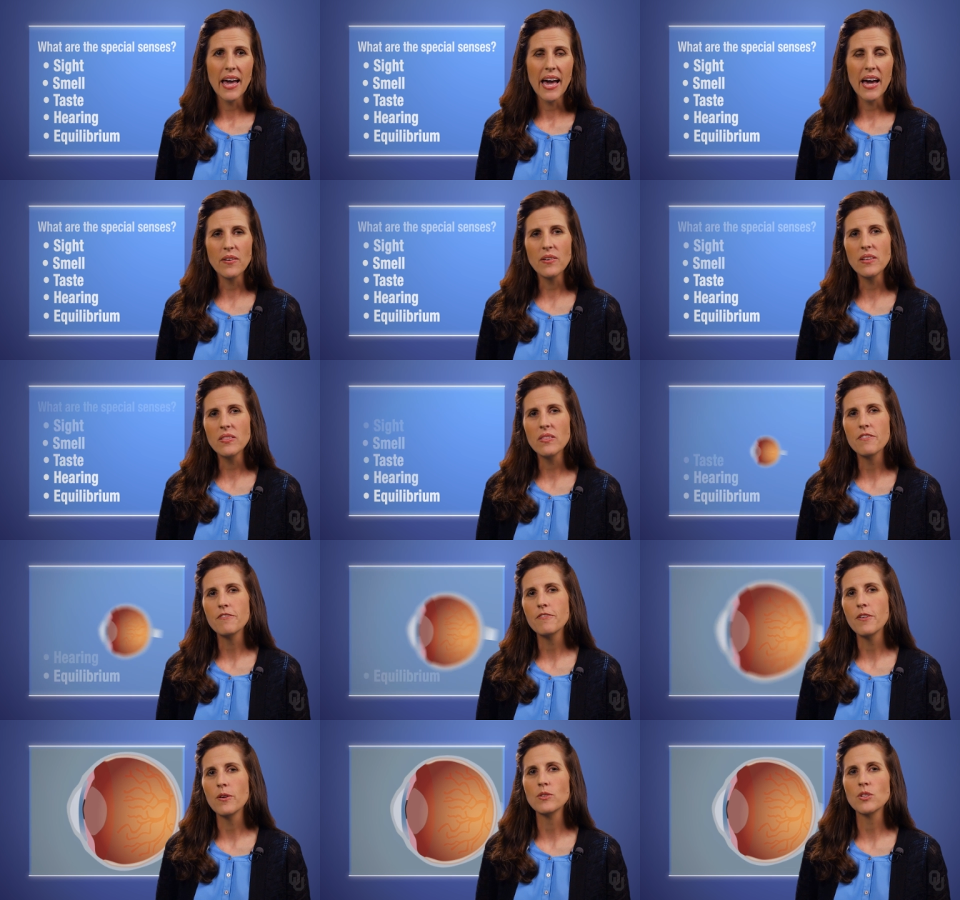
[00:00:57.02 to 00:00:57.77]
How did
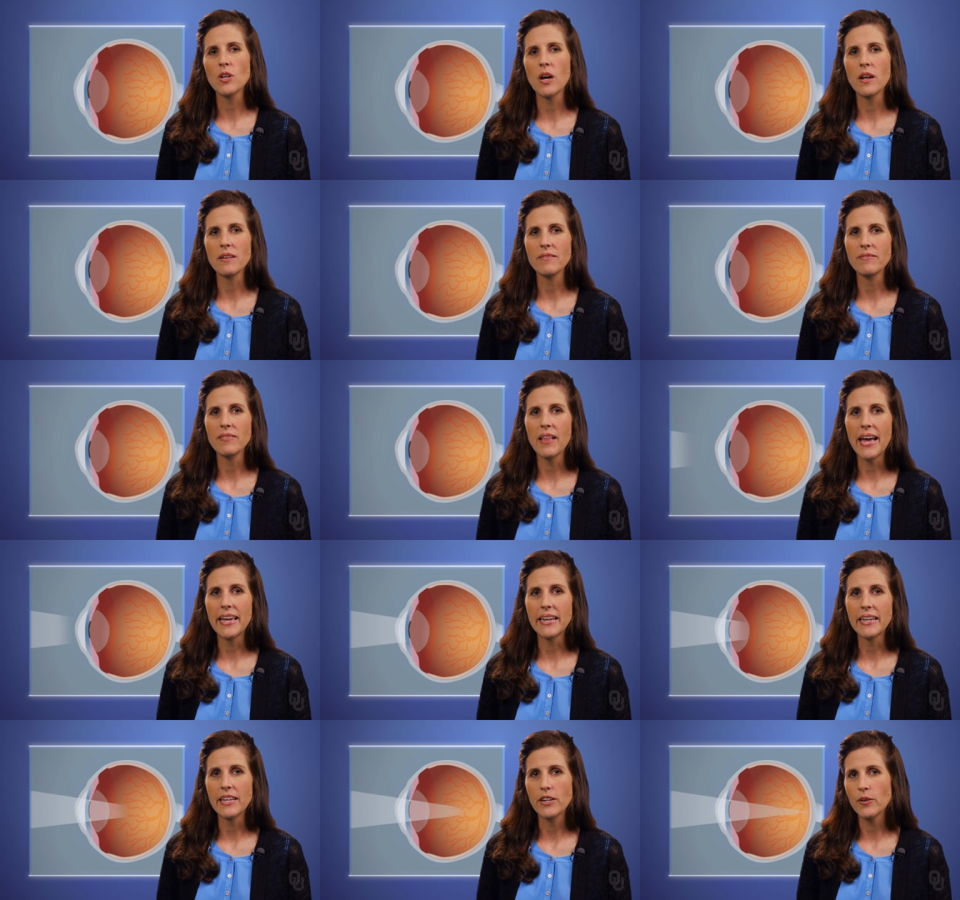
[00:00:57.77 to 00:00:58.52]
the photon of
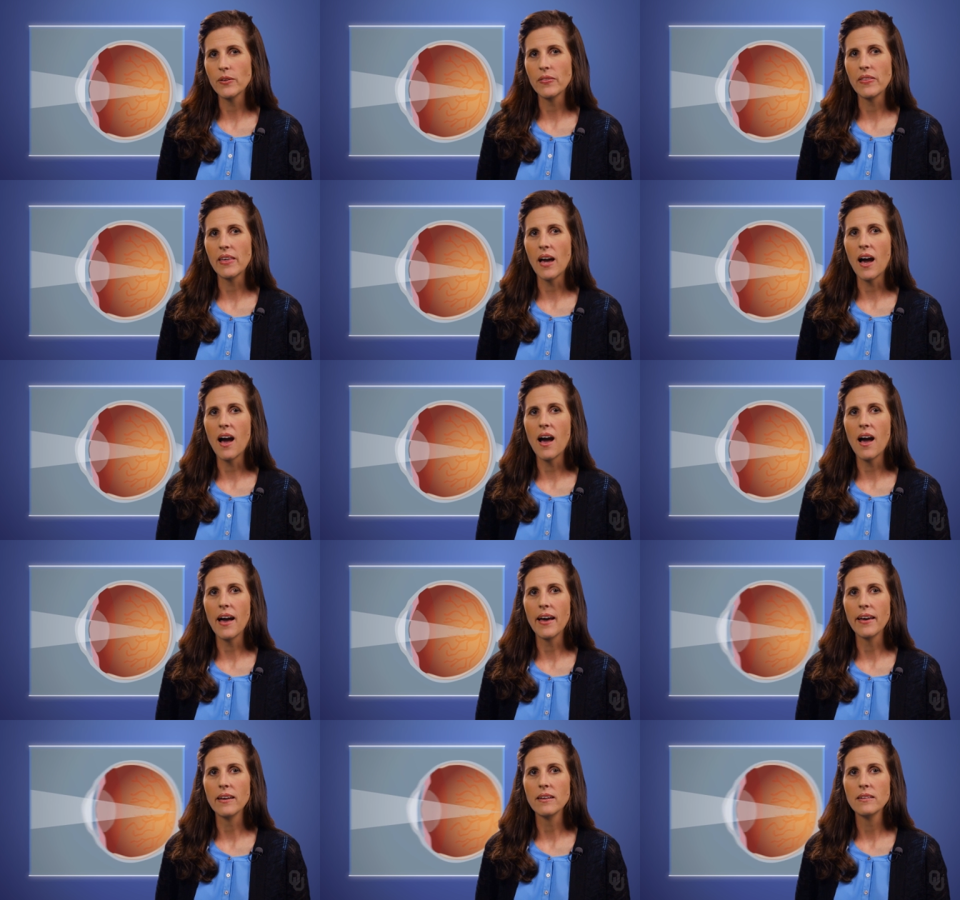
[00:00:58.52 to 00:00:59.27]
light entering the
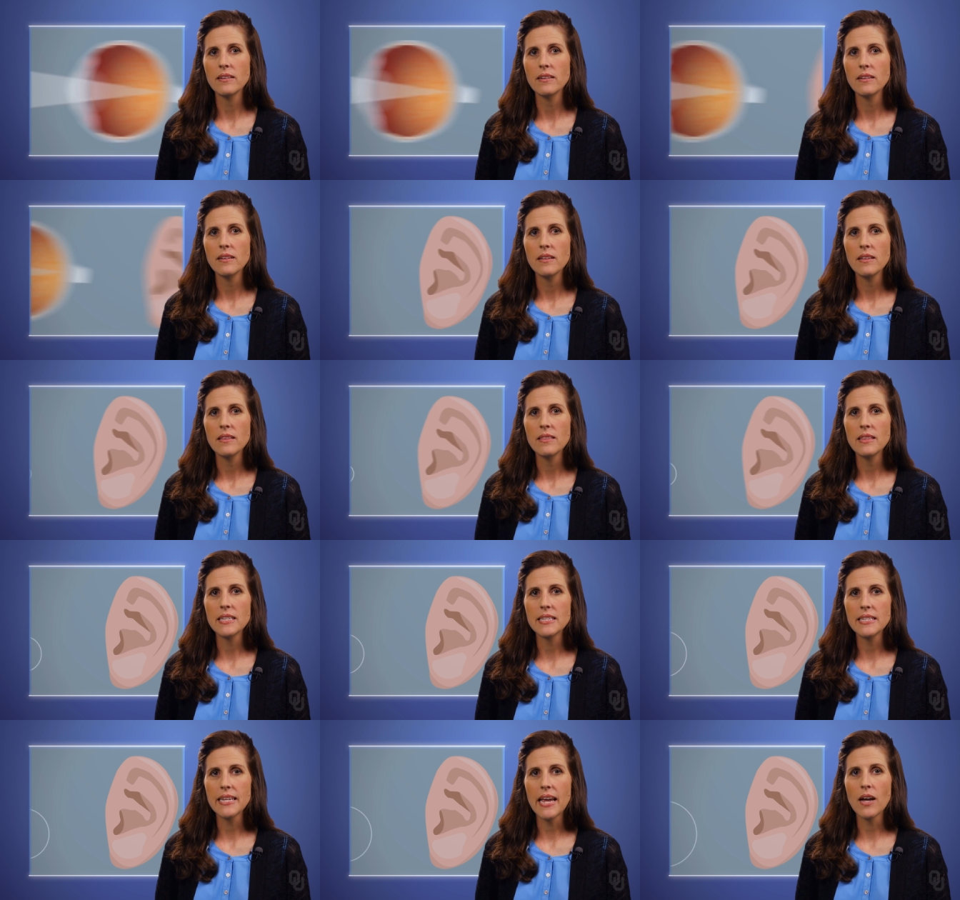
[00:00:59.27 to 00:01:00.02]
eye
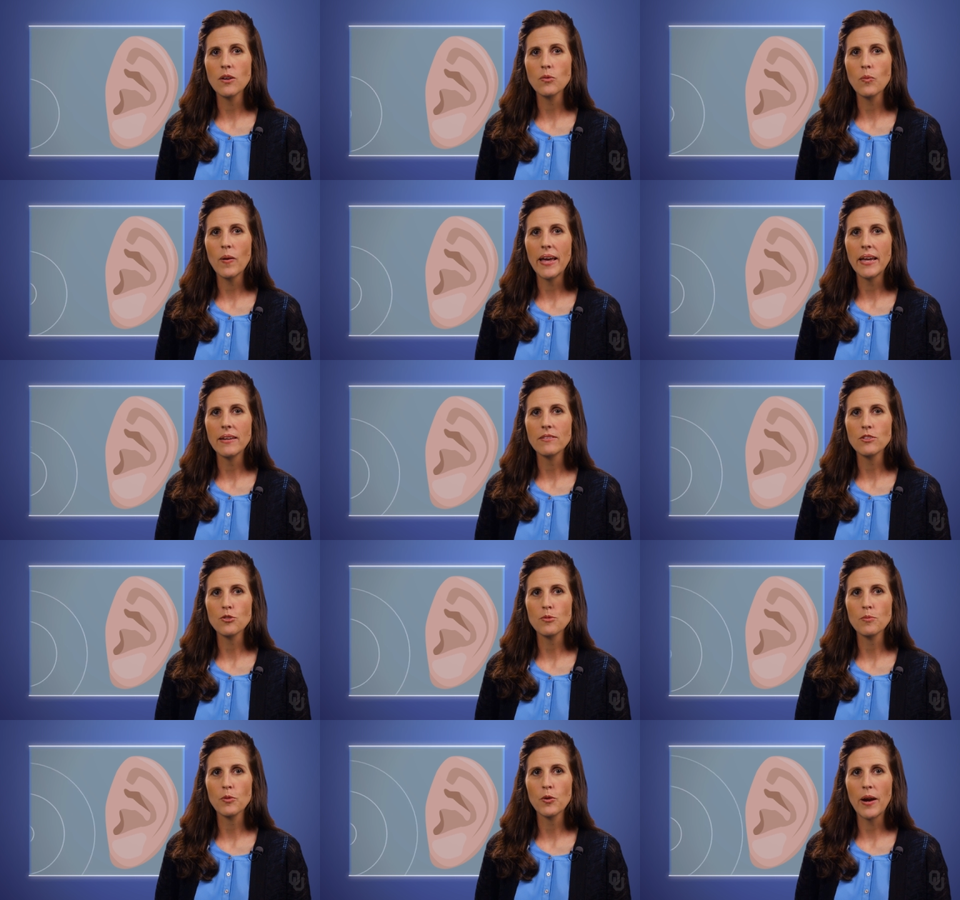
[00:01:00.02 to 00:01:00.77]
the sound
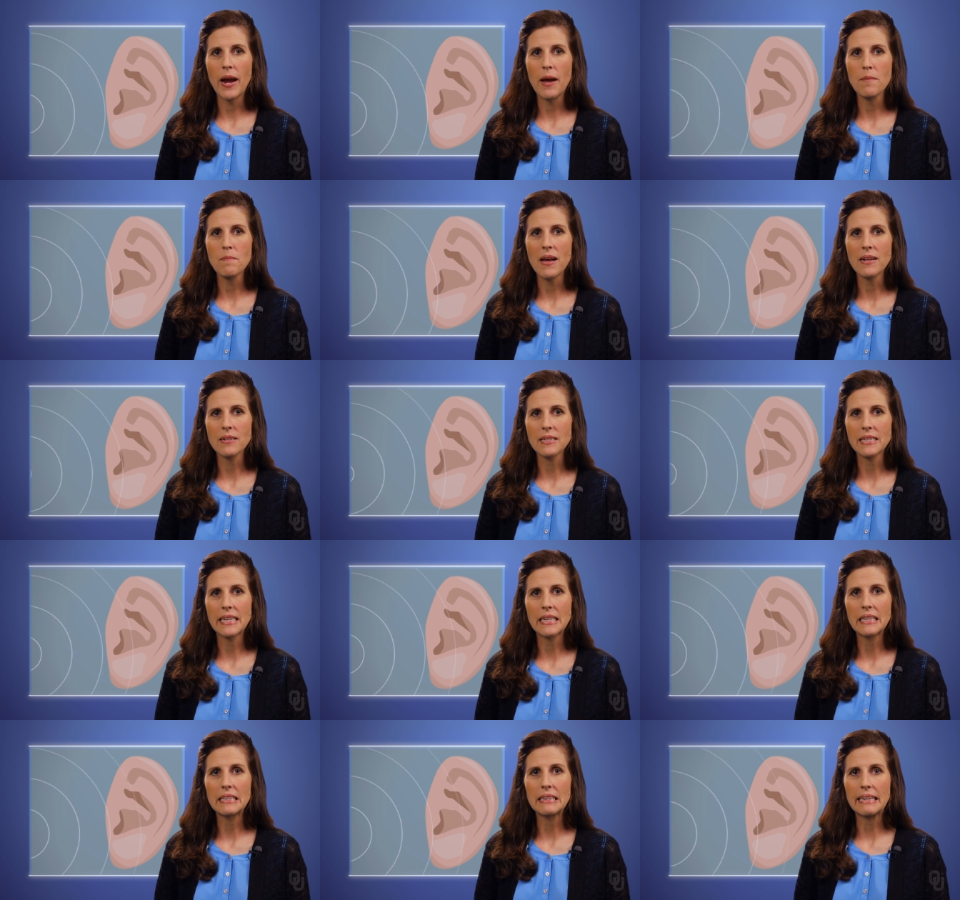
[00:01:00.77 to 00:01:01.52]
waves from
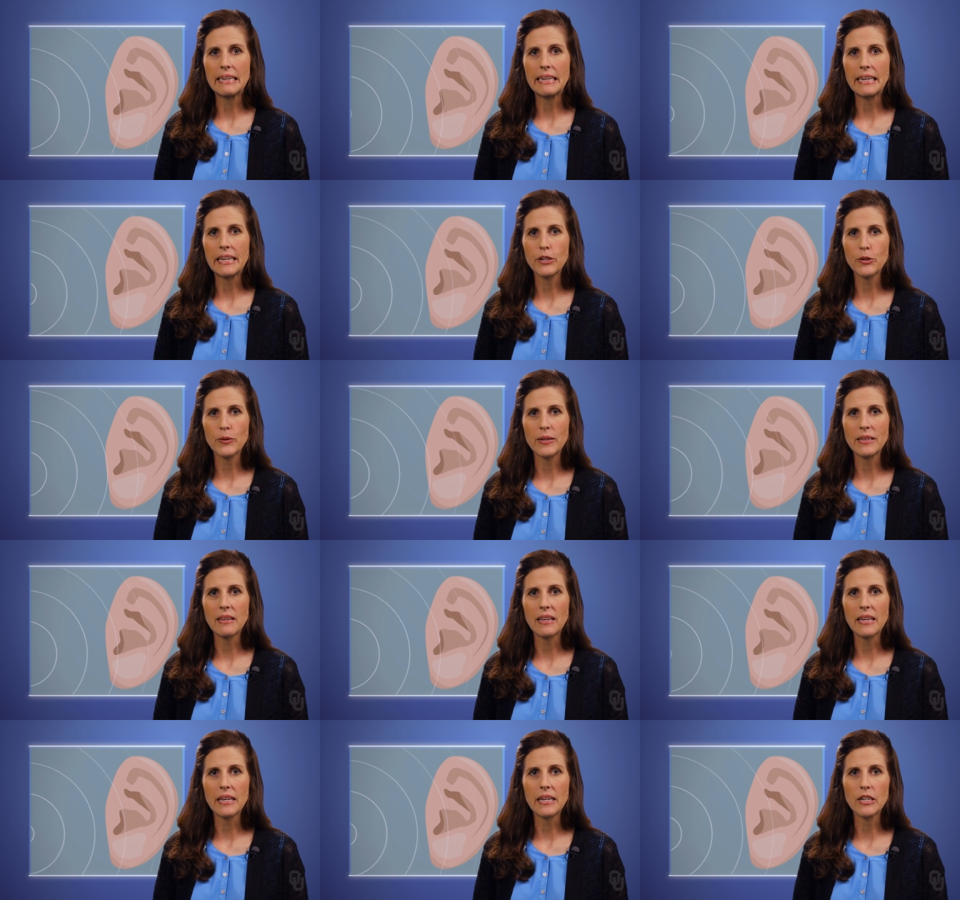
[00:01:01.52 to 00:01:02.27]
grandma's giggling
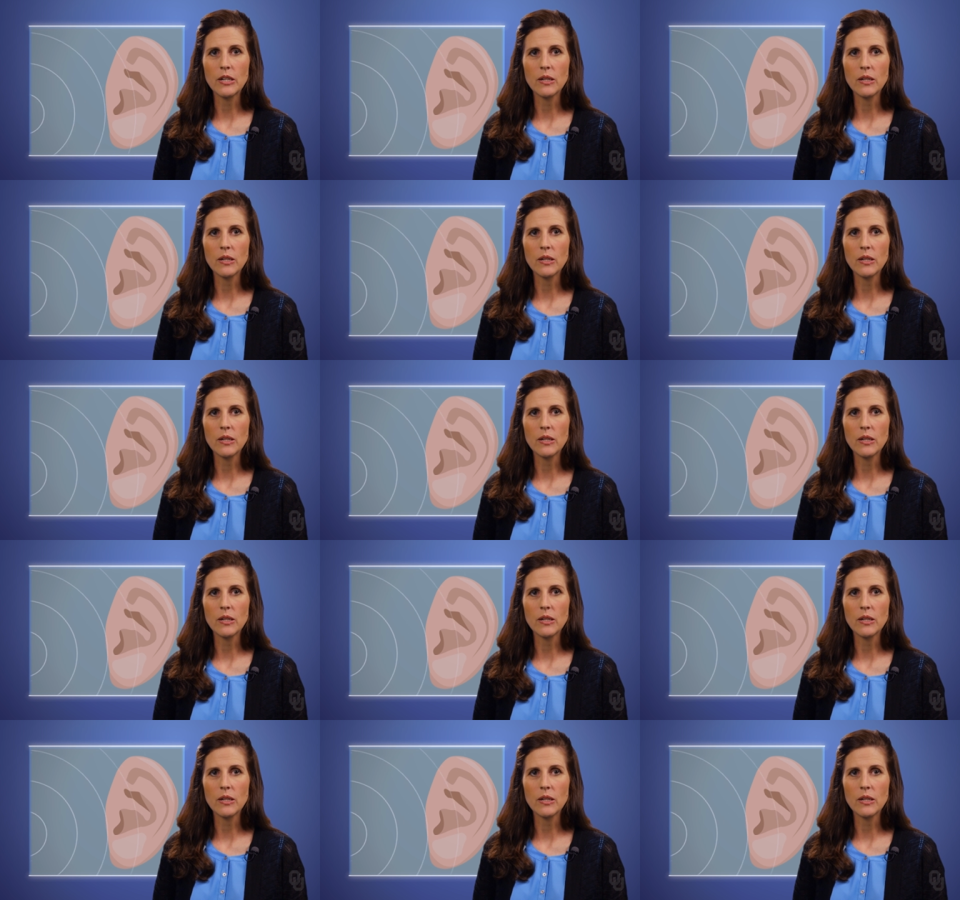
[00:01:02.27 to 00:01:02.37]
entering the